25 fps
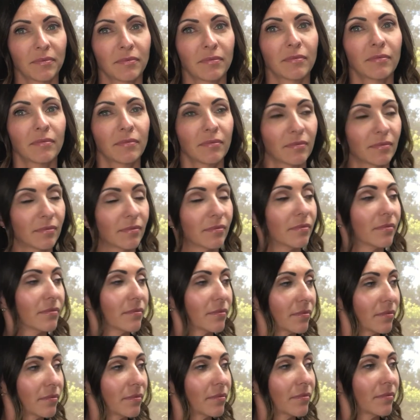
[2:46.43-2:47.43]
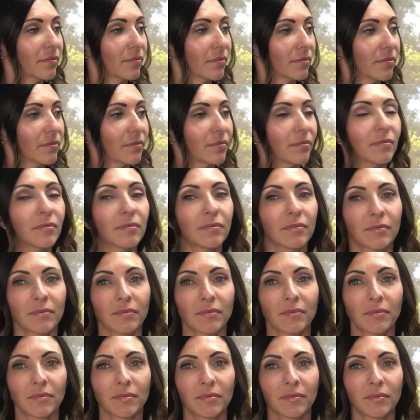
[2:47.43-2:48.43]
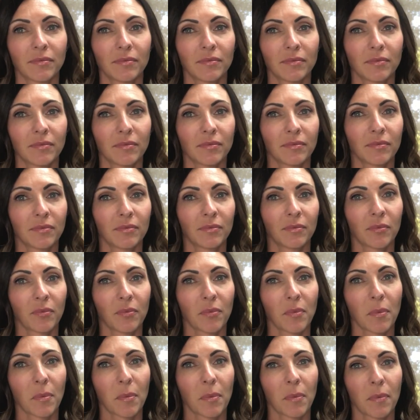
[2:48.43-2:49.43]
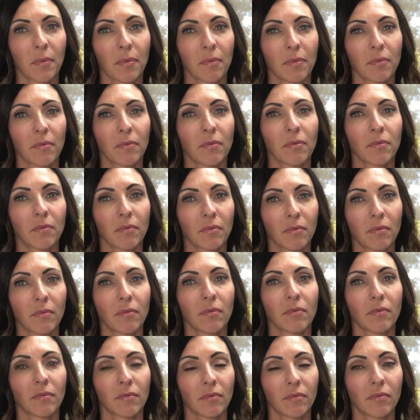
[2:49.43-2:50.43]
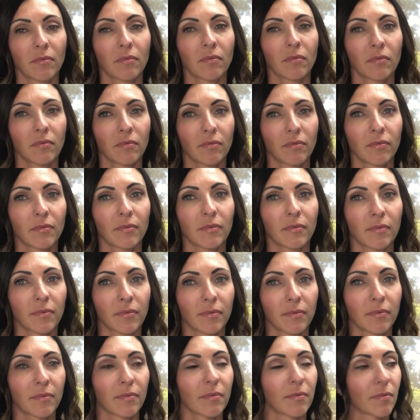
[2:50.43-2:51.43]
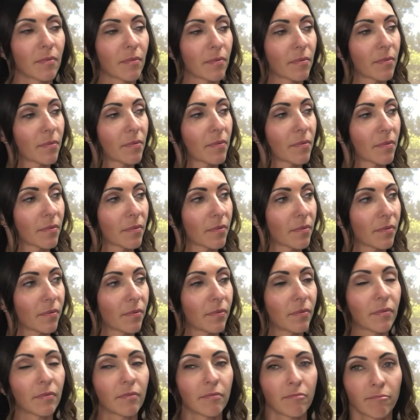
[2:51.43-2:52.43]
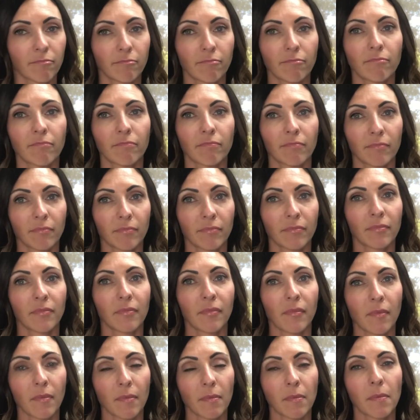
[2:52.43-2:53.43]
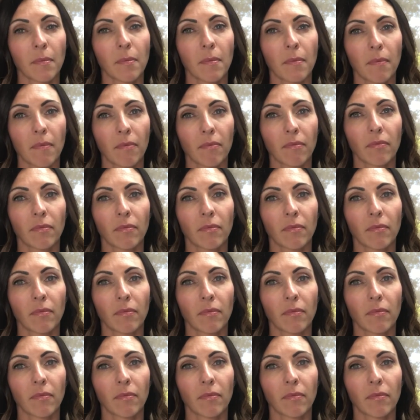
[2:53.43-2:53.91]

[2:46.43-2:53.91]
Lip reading: (silent)